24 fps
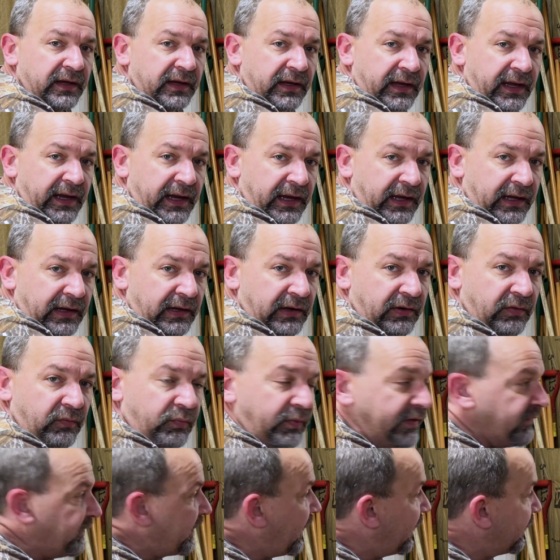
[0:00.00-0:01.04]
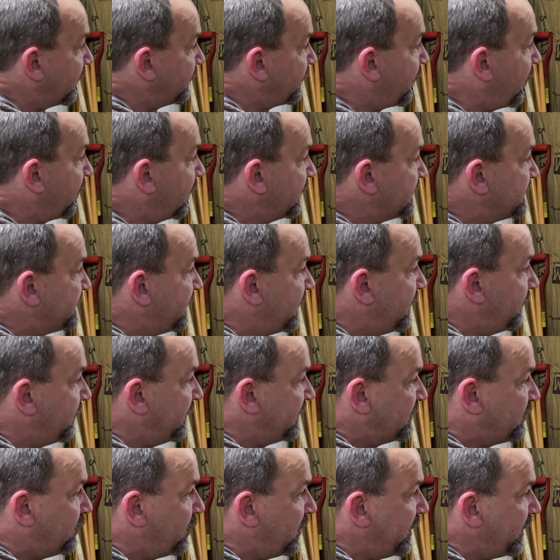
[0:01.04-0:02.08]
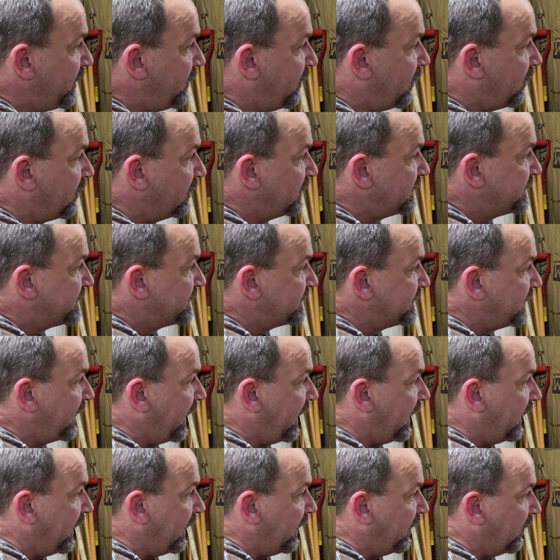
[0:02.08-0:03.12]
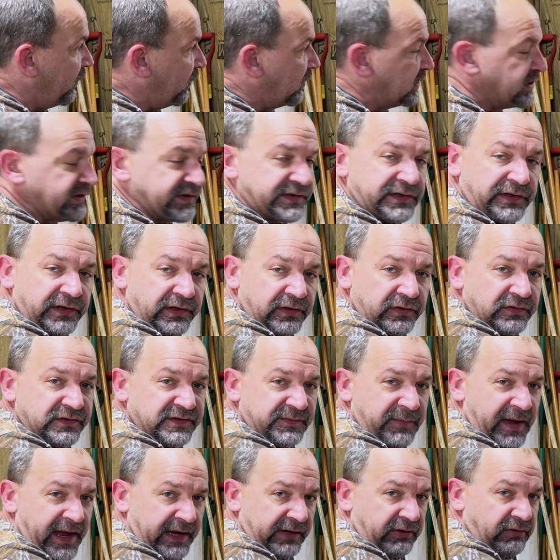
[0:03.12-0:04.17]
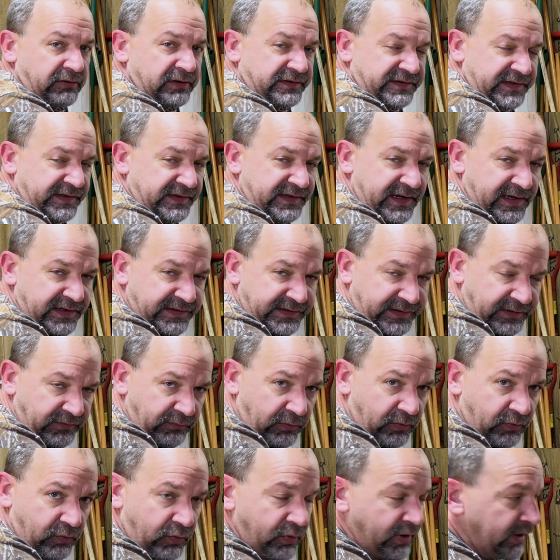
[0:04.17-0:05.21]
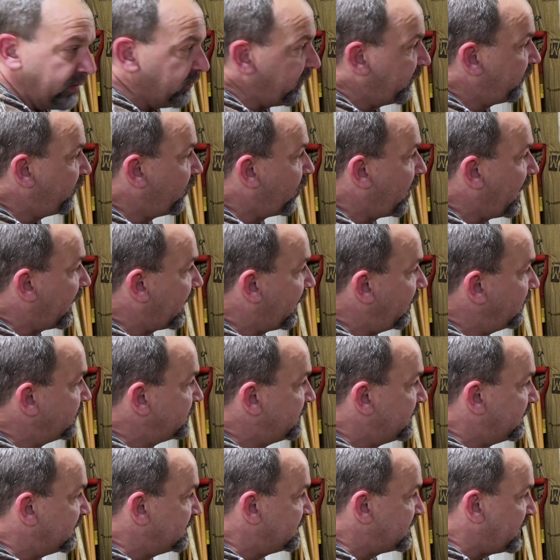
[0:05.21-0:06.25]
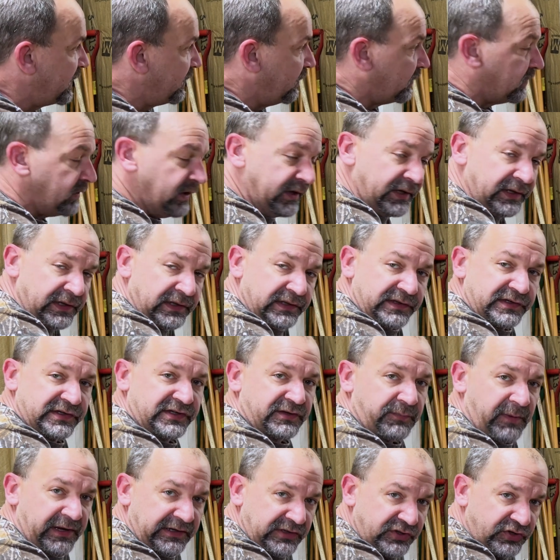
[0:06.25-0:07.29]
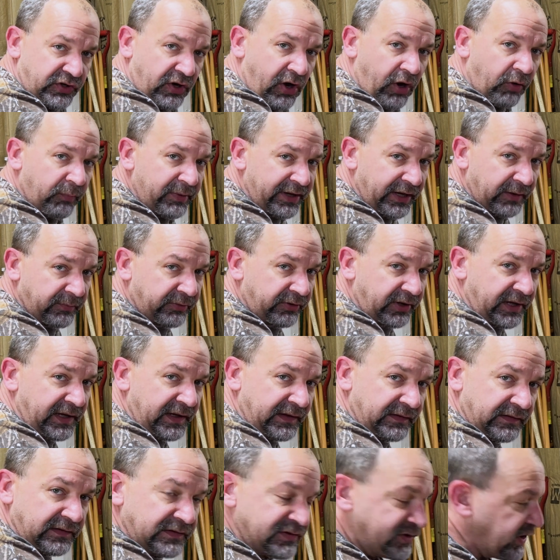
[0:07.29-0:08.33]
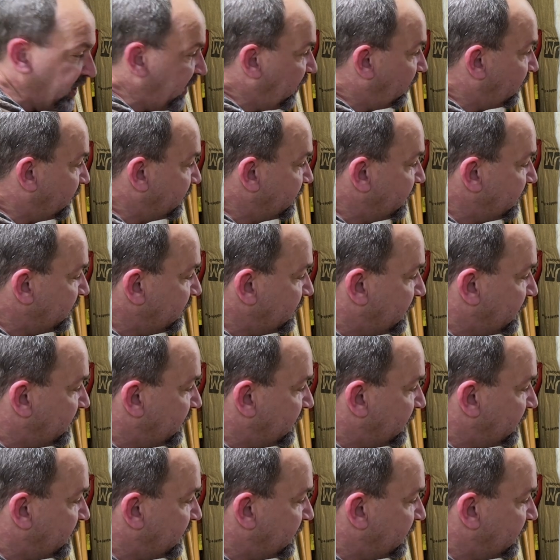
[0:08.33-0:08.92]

And we've got a target set up at 20 yards, and we're just going to do some accuracy testing real quick before I go to the gel, just to make sure I'll be able to hit the gel.